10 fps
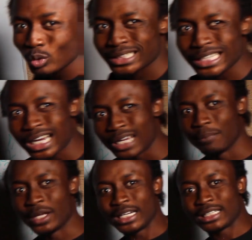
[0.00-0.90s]
to a
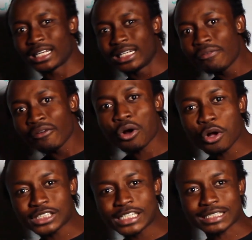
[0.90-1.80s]
time the
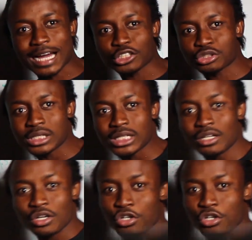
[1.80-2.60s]
difficulty is actually